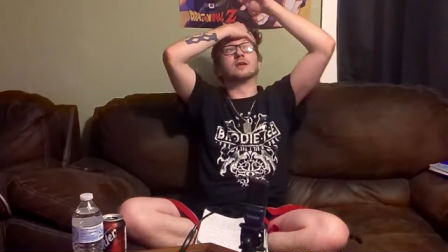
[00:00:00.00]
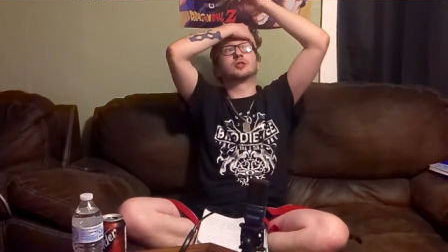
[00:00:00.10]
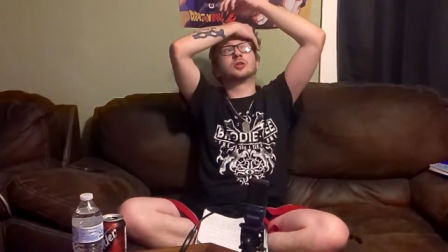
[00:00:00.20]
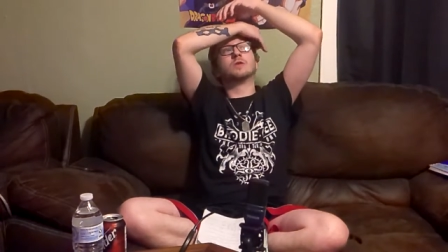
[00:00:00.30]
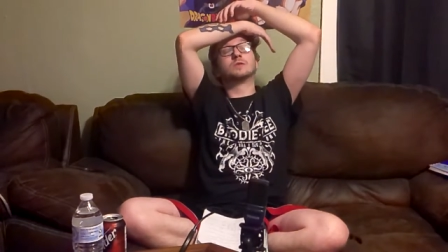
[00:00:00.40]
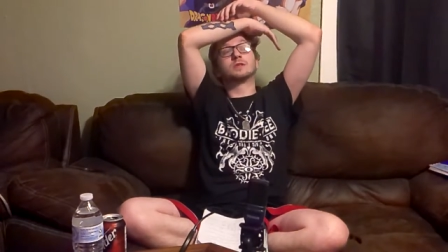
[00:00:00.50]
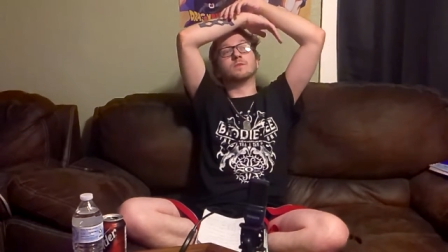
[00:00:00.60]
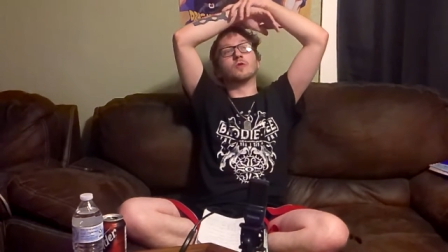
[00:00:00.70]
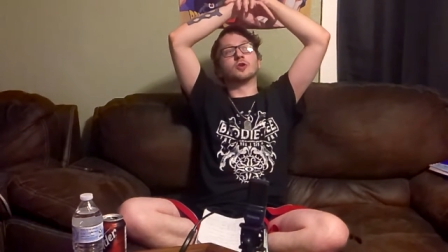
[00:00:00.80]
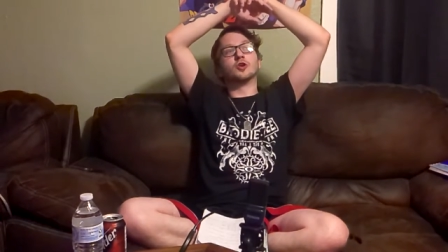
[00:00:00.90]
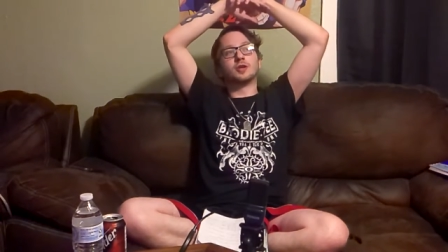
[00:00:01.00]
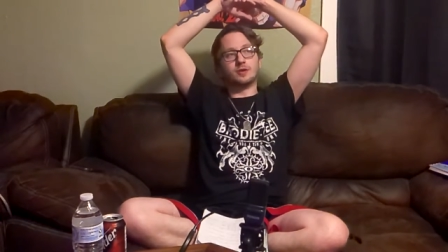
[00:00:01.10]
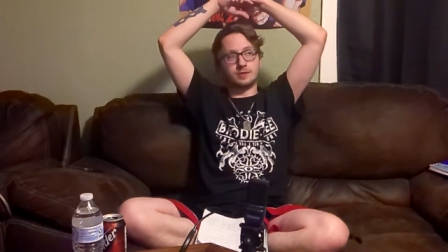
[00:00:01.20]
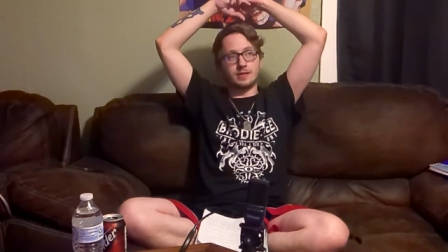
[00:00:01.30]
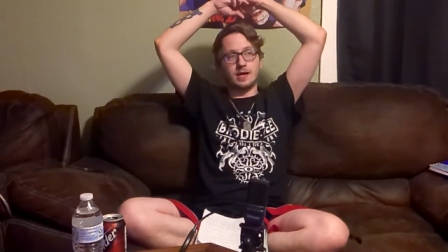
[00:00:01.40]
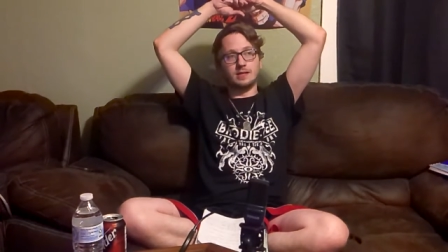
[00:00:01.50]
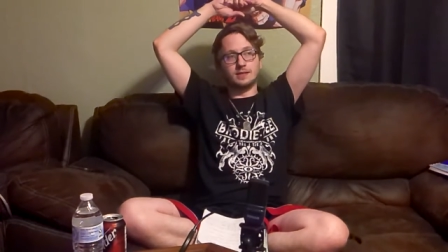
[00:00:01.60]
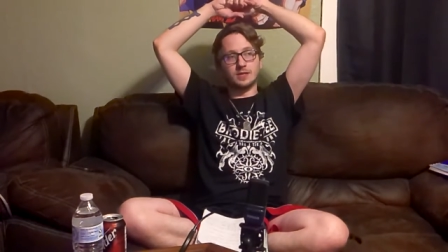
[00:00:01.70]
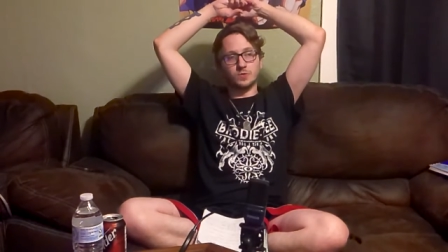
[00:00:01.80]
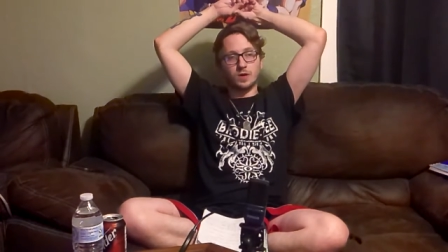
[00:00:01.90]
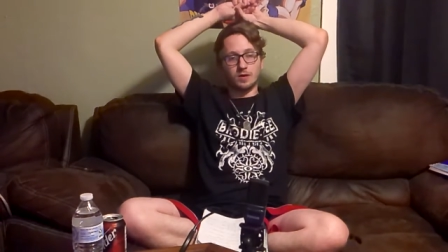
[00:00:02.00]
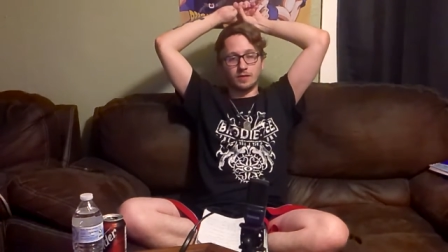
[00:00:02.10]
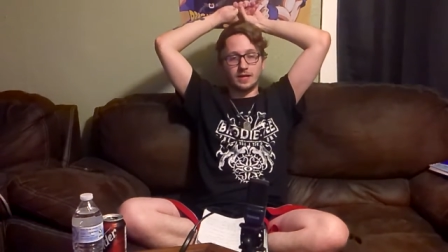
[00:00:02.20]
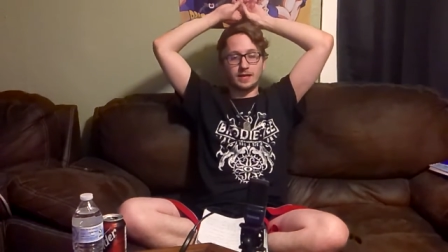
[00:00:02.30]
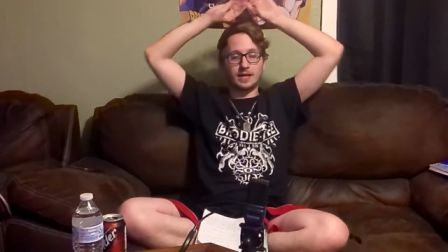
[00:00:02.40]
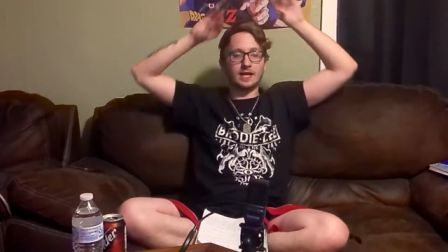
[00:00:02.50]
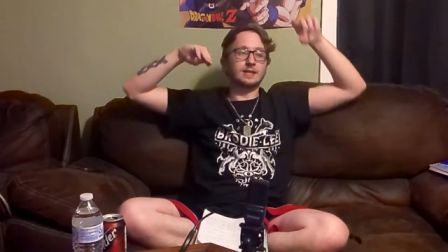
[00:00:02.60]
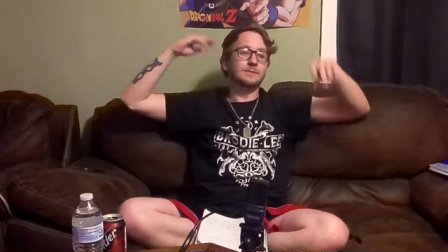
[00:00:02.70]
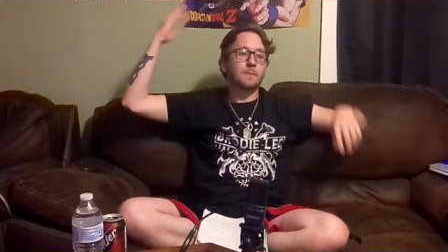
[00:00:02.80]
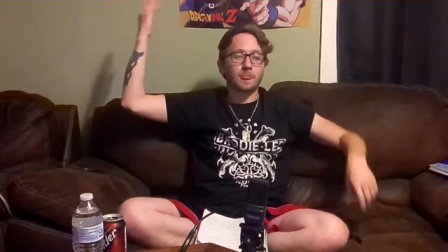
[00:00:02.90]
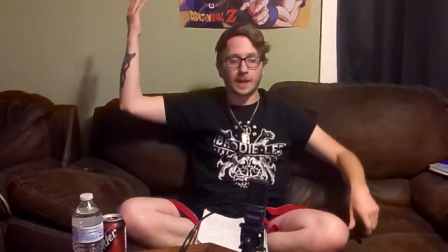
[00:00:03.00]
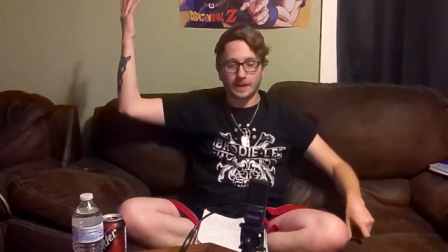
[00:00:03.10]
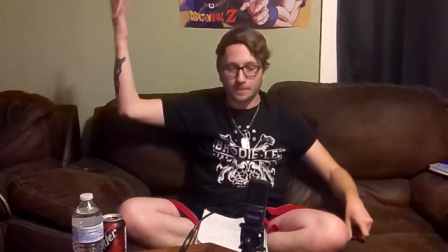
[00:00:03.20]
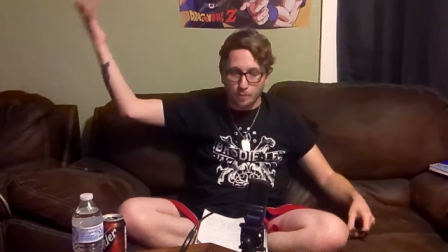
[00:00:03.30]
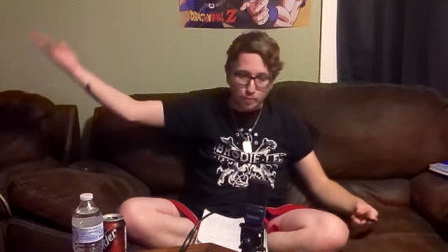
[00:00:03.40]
showed some more nerdier sides as well. Like, again, like,